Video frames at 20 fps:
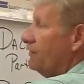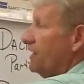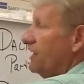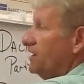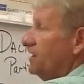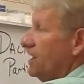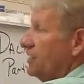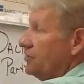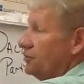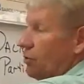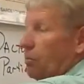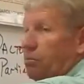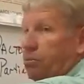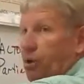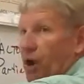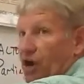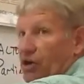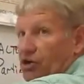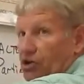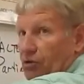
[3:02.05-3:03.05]
The initial
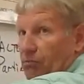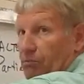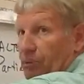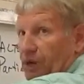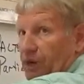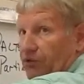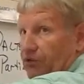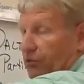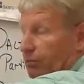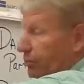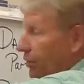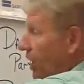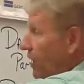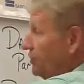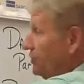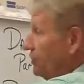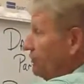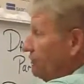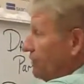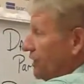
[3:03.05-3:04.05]
pressure, P is for
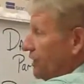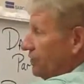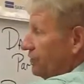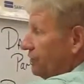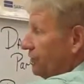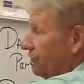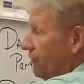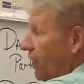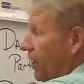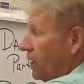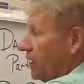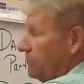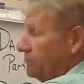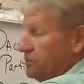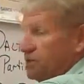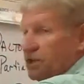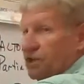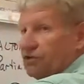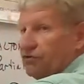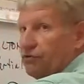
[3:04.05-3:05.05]
pressure, V is for volume,
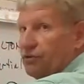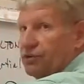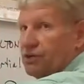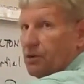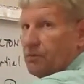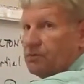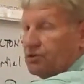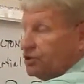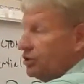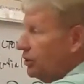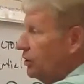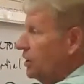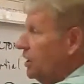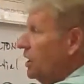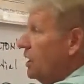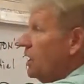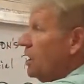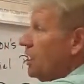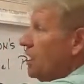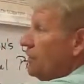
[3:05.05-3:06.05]
T is for temperature.
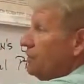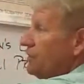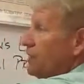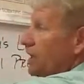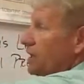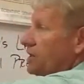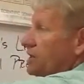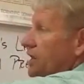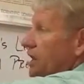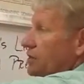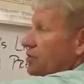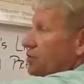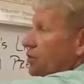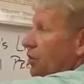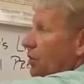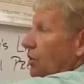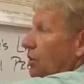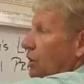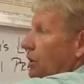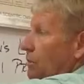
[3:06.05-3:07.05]
The
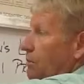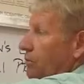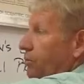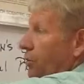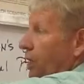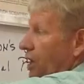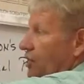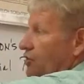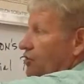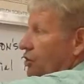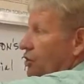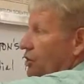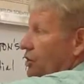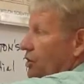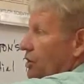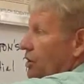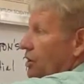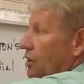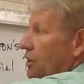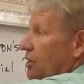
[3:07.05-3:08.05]
initial
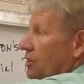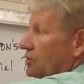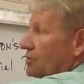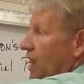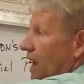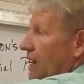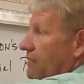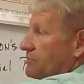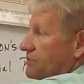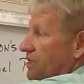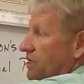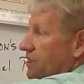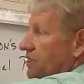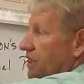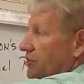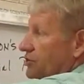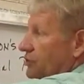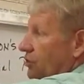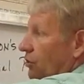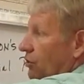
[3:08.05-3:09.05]
pressure times the
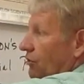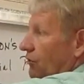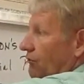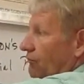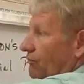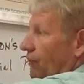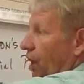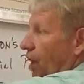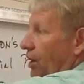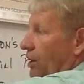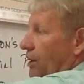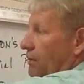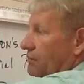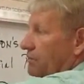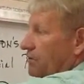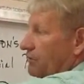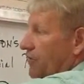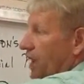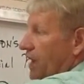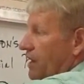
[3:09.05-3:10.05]
initial volume
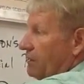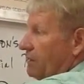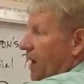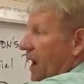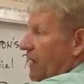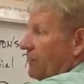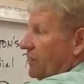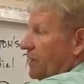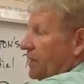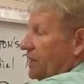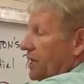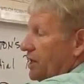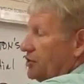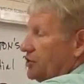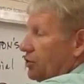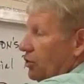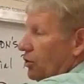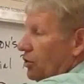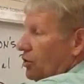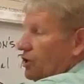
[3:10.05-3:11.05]
divided by the
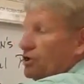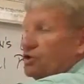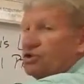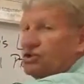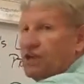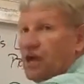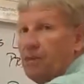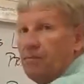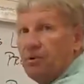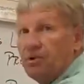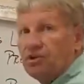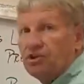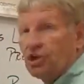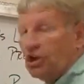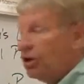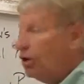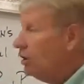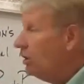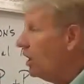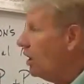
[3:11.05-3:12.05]
initial
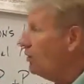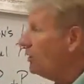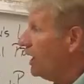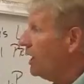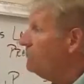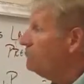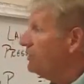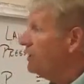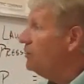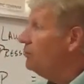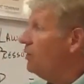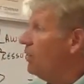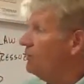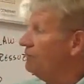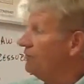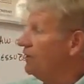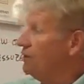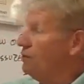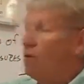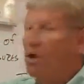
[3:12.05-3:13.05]
temperature, okay,
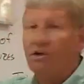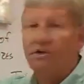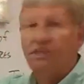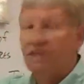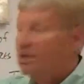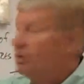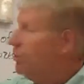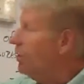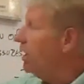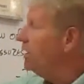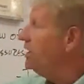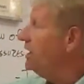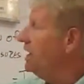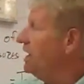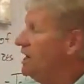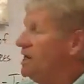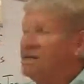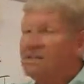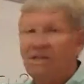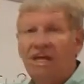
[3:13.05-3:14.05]
P1, V1, T1,
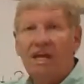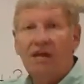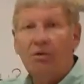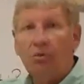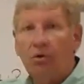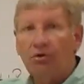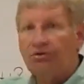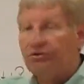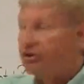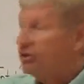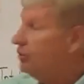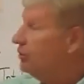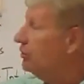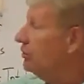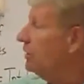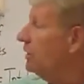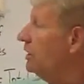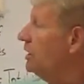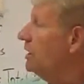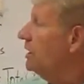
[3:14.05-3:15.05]
is equal
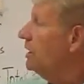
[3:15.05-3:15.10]
to